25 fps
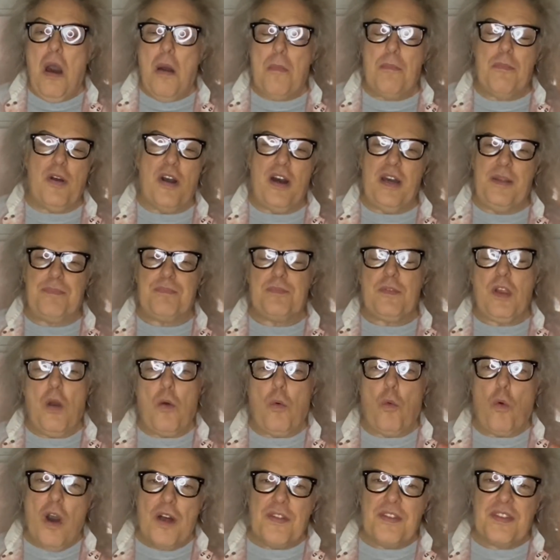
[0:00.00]
But
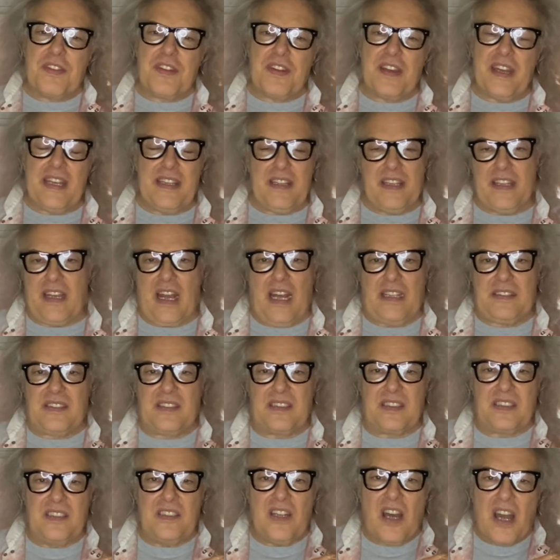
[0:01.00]
one thing that got
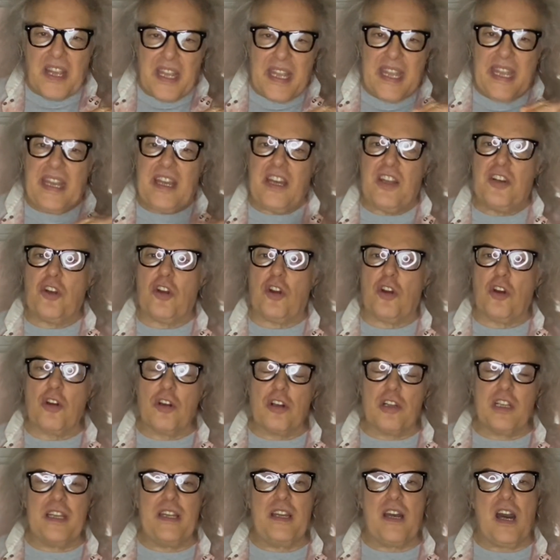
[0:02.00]
snuck in
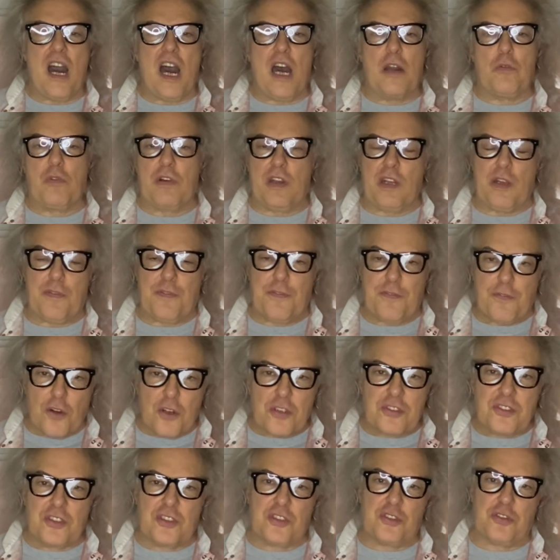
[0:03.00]
early on, one of the
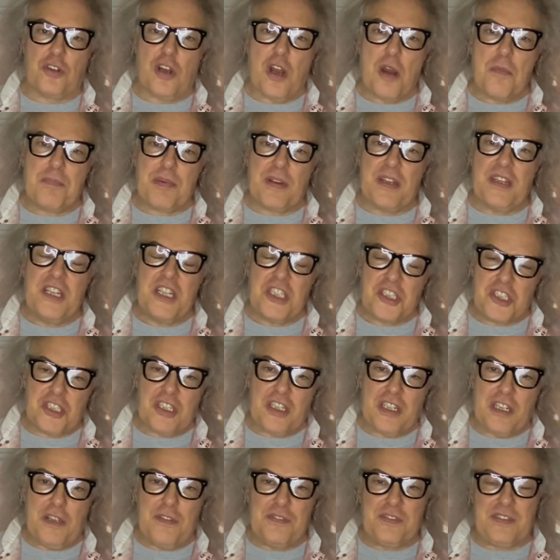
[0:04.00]
first Trump
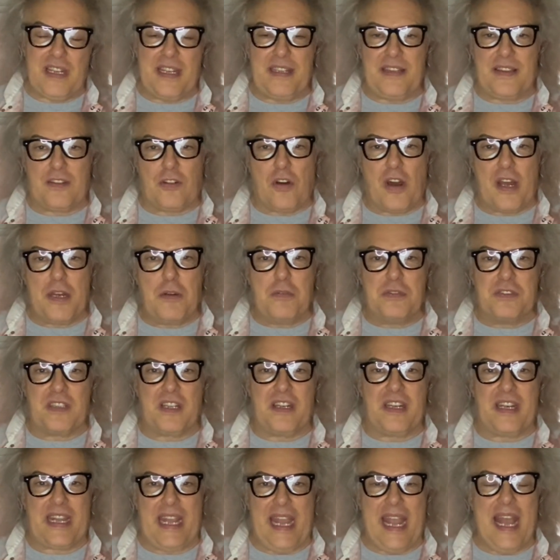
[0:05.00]
initiatives they thought he was
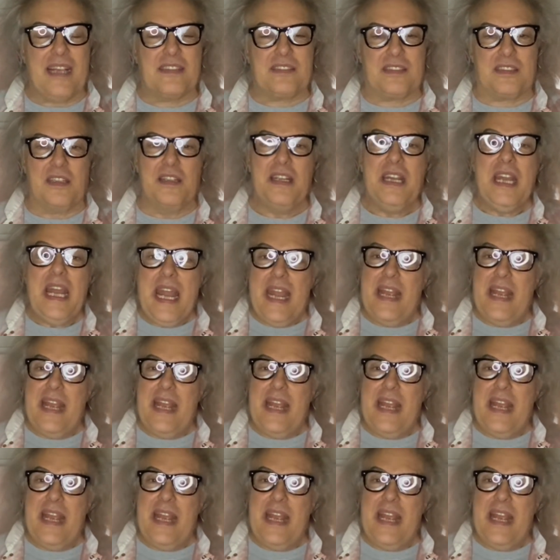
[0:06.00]
going to cancel it,